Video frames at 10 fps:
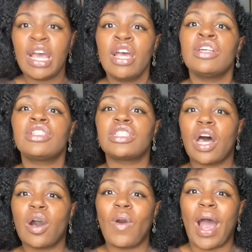
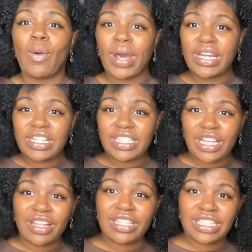So I wanted to start
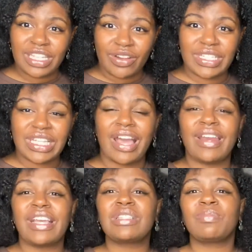this series to kind of
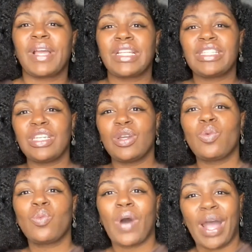explain to you
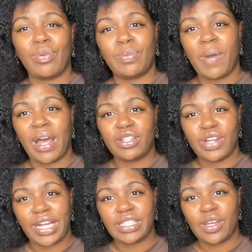why we bought a tract
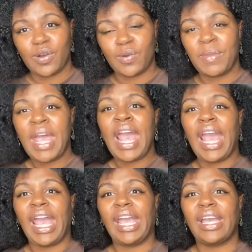home
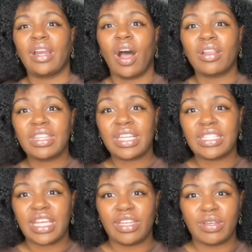and all the things that
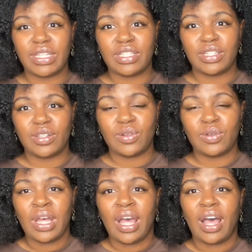you can do
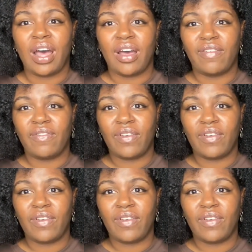of